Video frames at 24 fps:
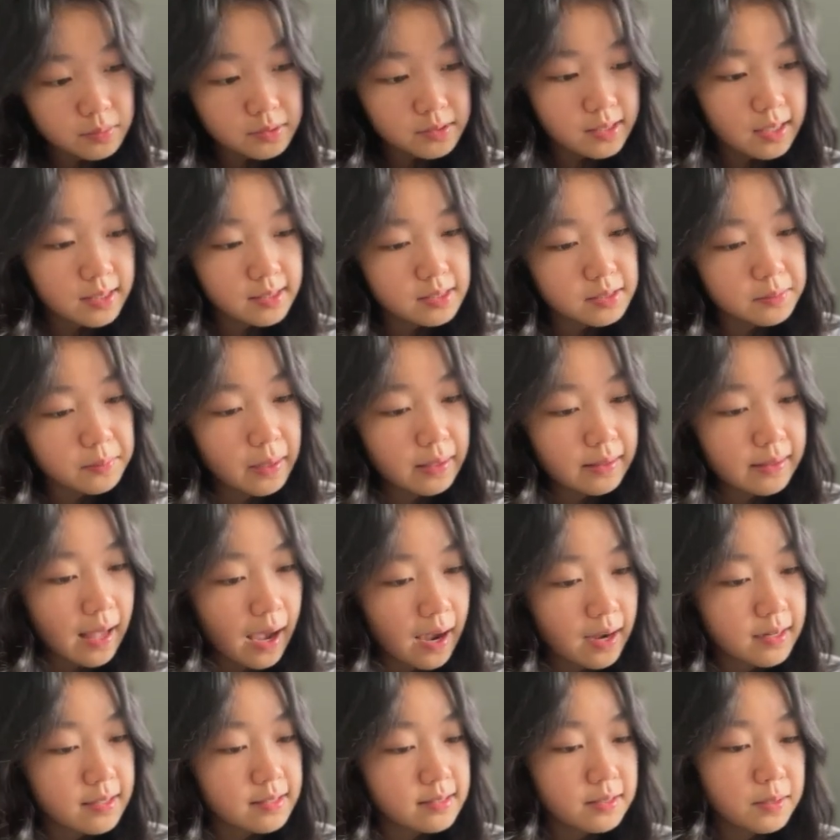since my
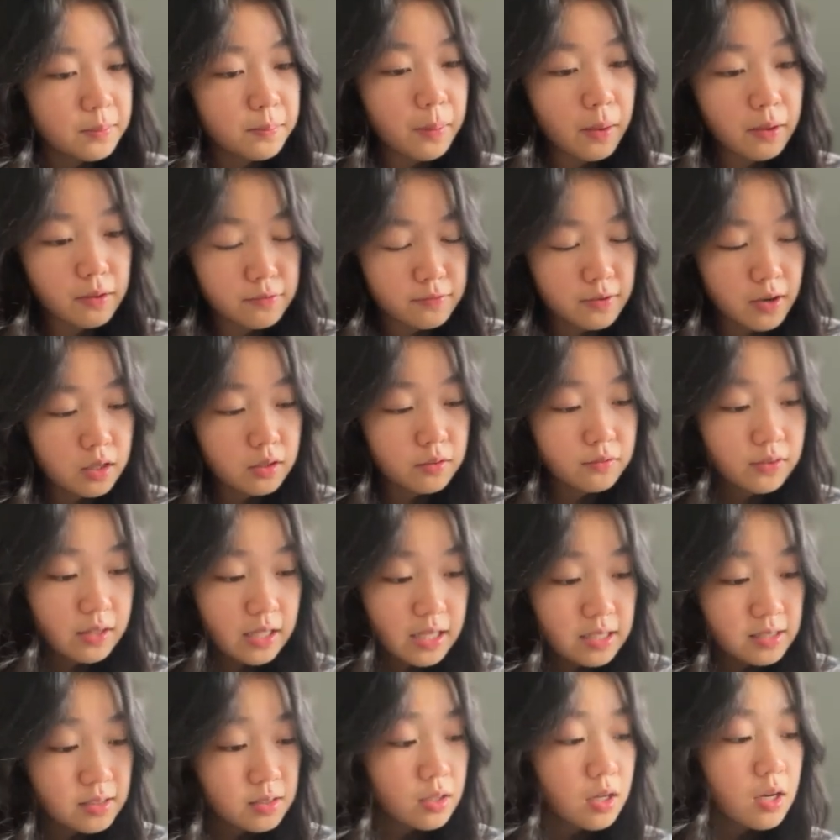dad is a big fan of
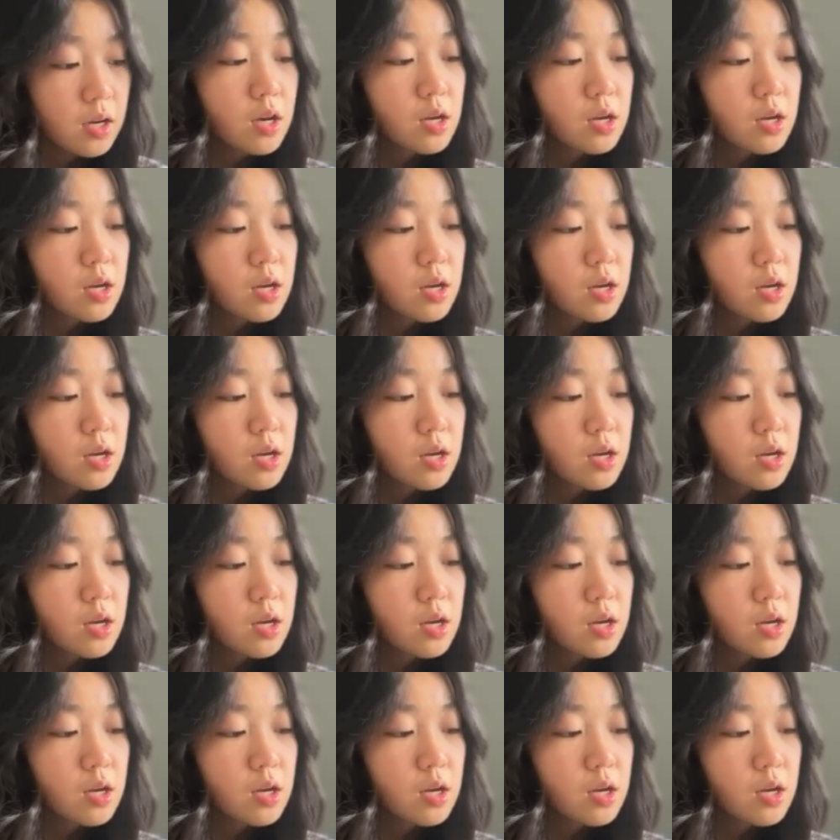these.